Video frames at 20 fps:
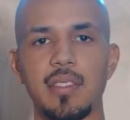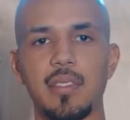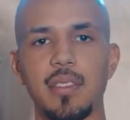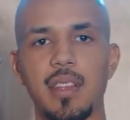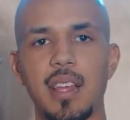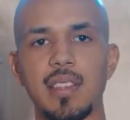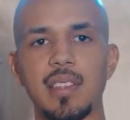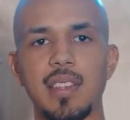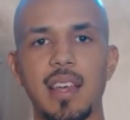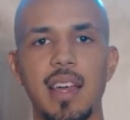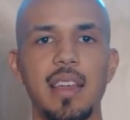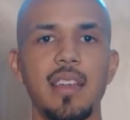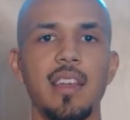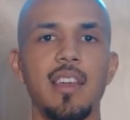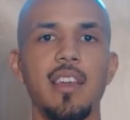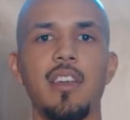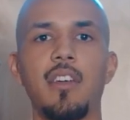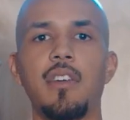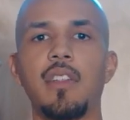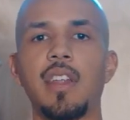So that's
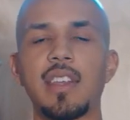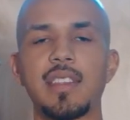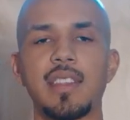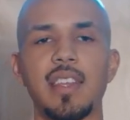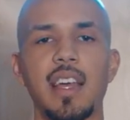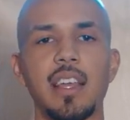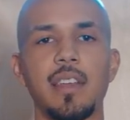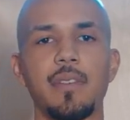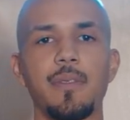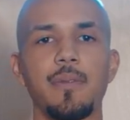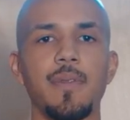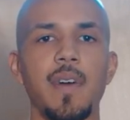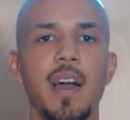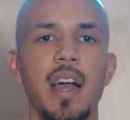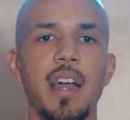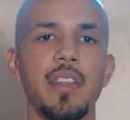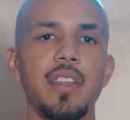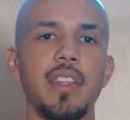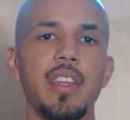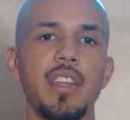like
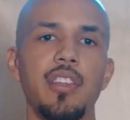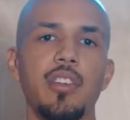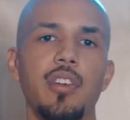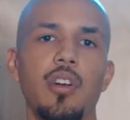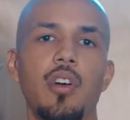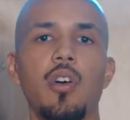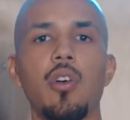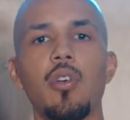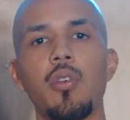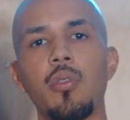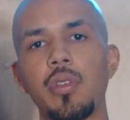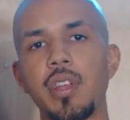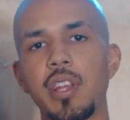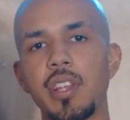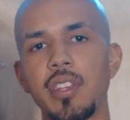finding your own